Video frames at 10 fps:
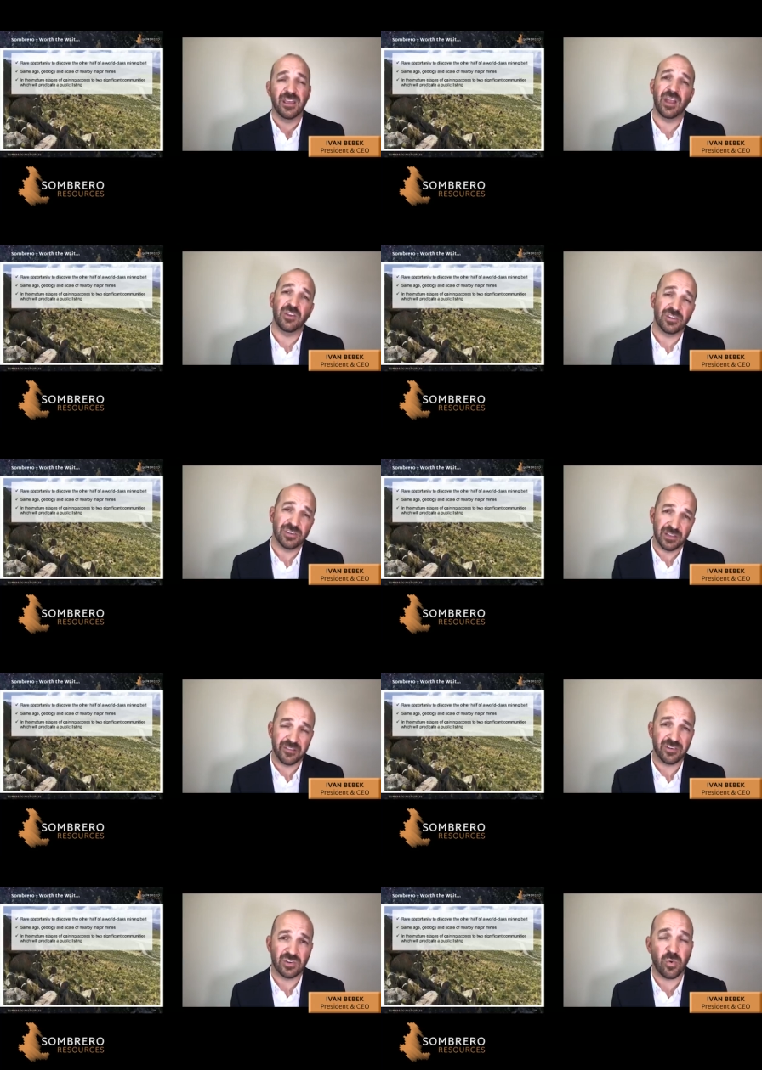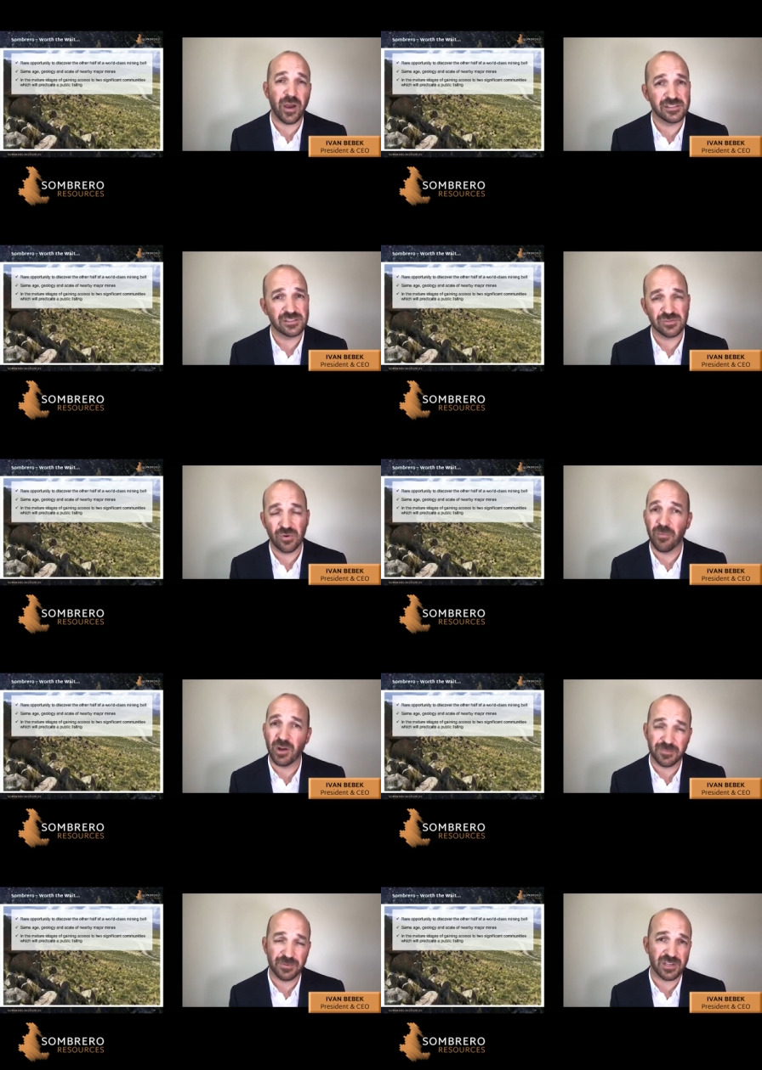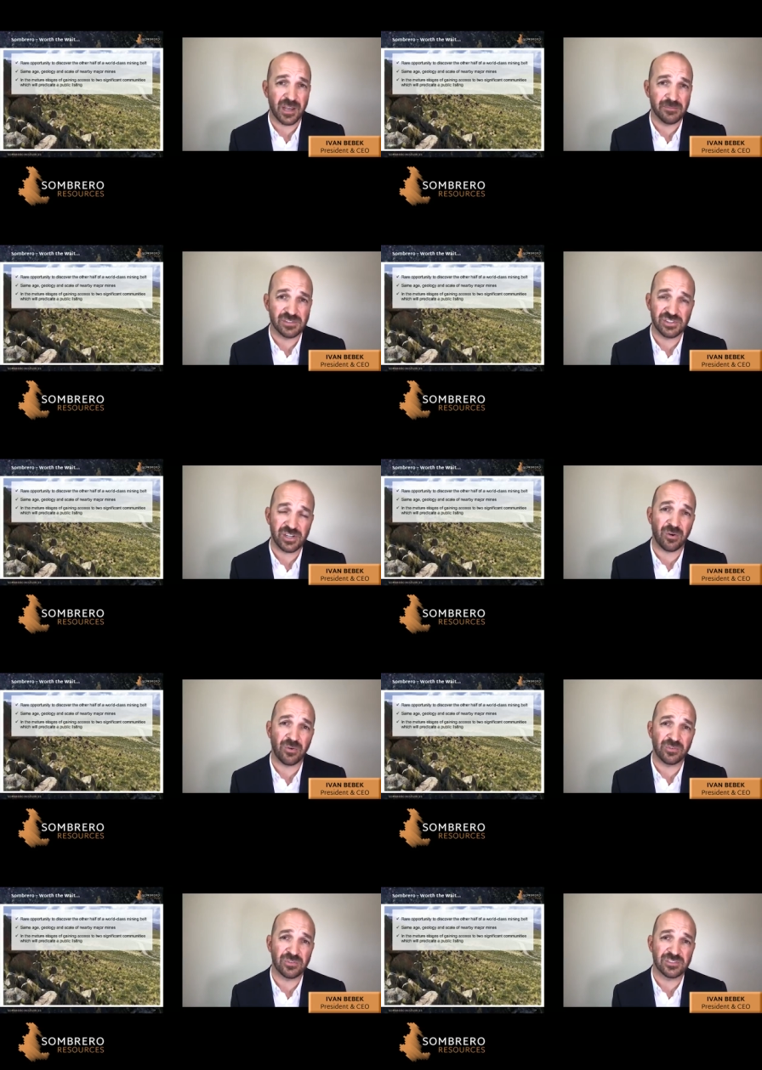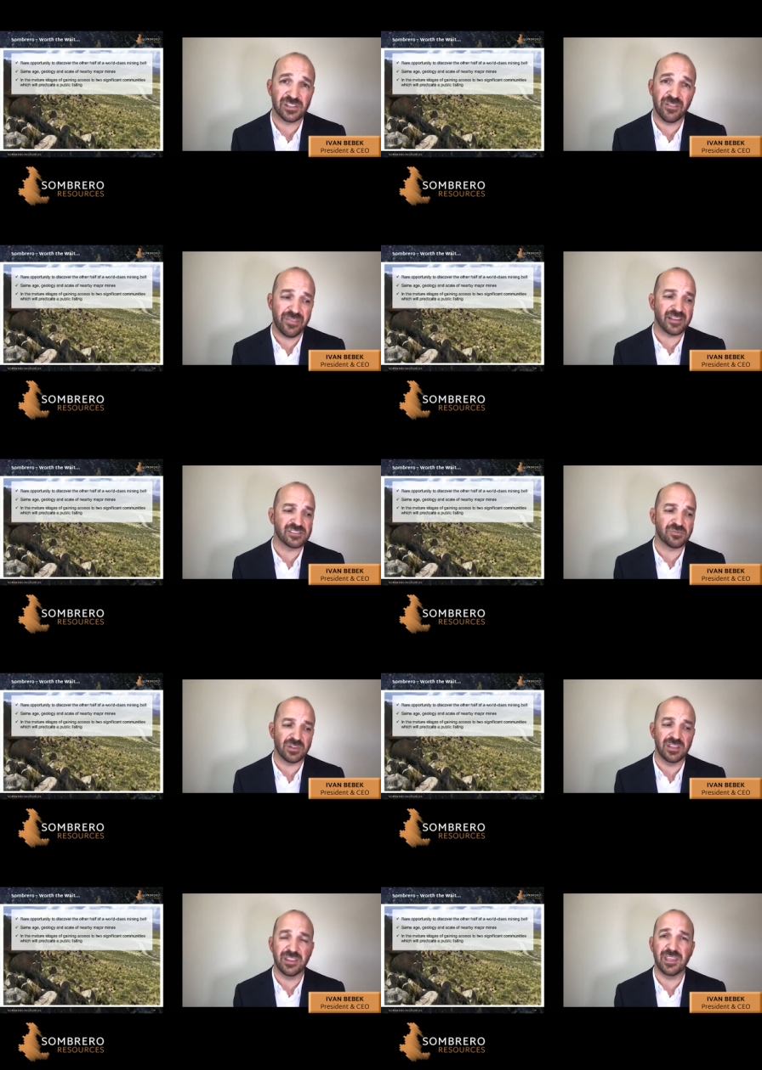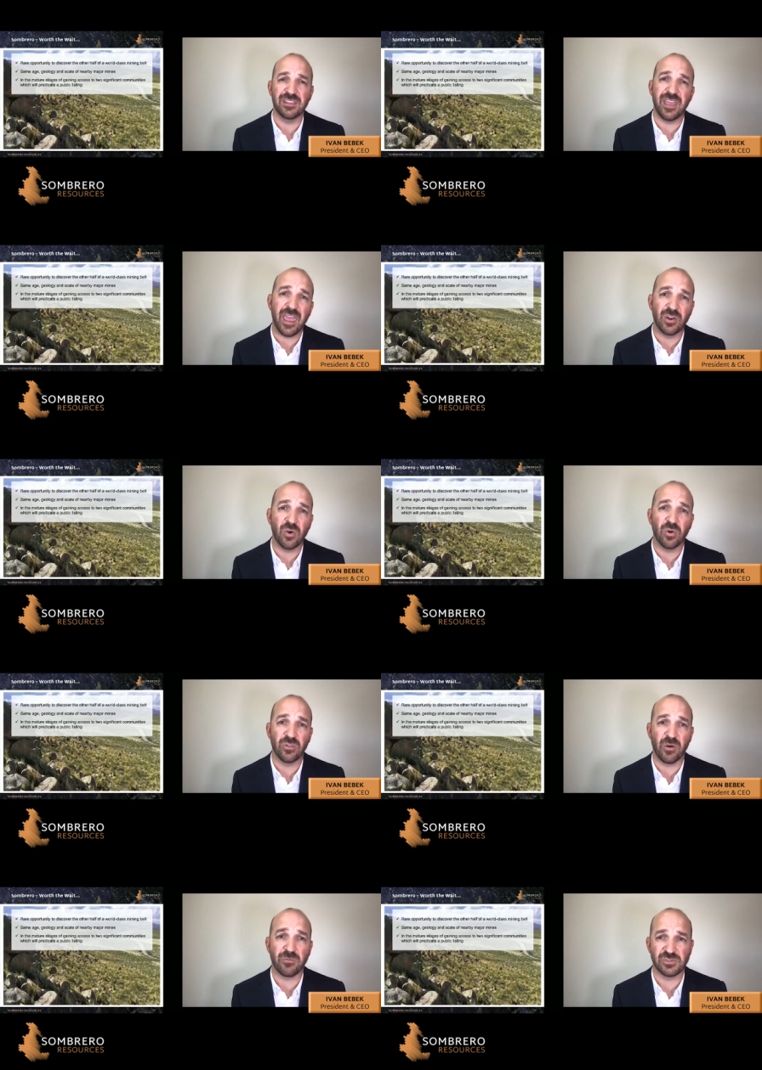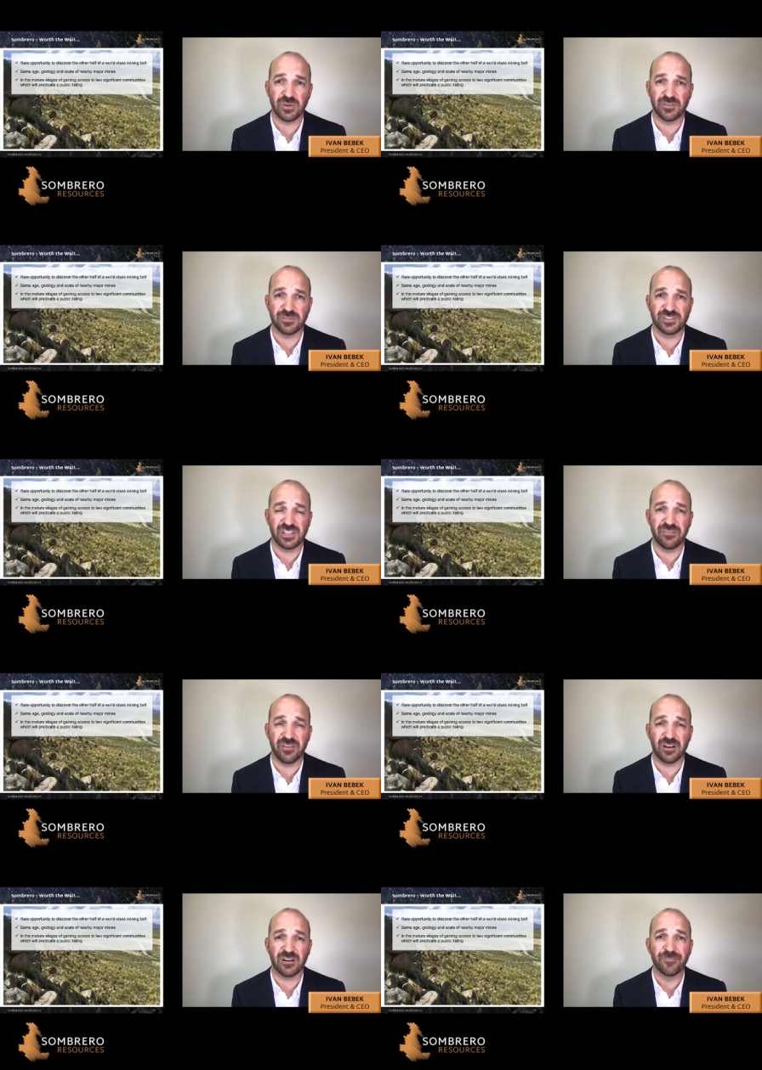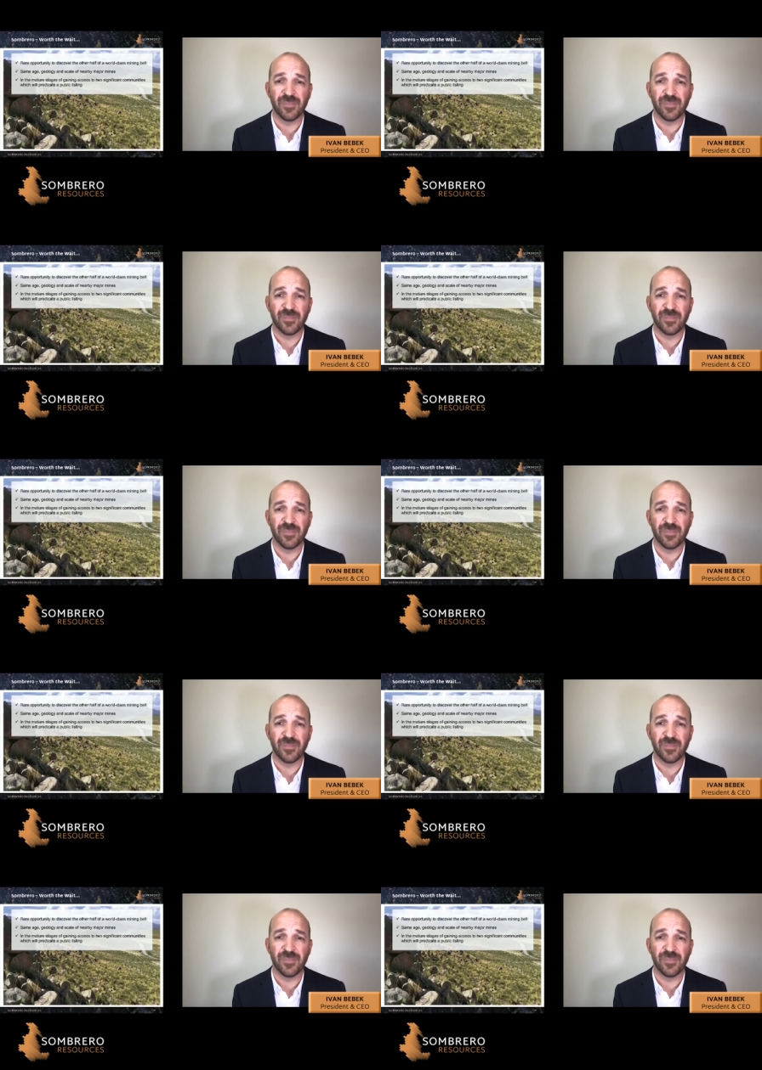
and you can deliver it twice or multiple times to shareholders, that's really the, the end goal of what we're trying to achieve here.